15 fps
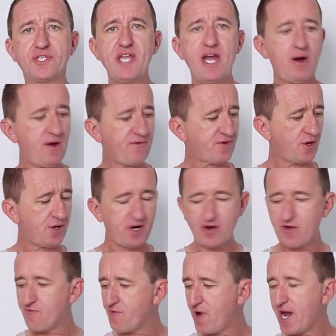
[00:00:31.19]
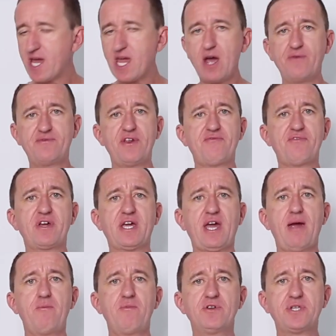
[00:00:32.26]
Now I've got an array of different
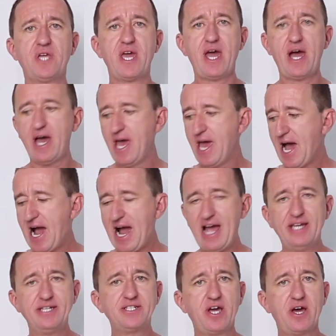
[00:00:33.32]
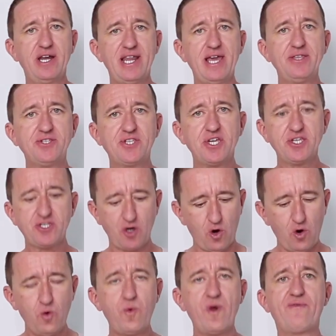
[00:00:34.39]
cameras here and uh, lenses
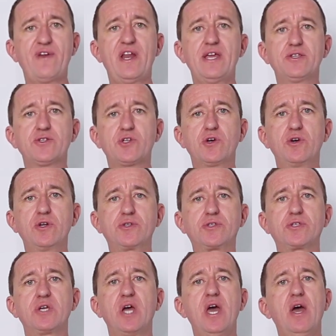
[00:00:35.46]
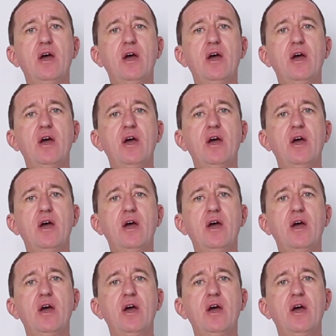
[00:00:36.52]
all with lens hoods.